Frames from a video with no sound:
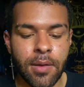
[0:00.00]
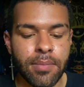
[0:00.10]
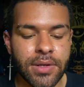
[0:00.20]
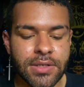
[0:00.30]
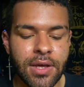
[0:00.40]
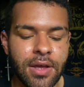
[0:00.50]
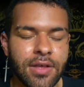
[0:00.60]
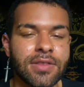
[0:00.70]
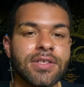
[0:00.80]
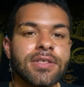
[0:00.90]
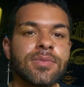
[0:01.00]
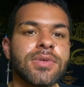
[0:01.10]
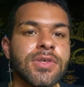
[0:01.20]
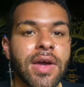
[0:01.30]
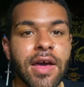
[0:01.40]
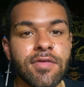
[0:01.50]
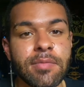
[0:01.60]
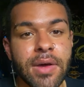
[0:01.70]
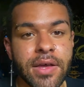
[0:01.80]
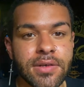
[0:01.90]
But this is what you have in
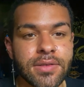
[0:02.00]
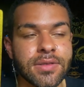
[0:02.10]
mind.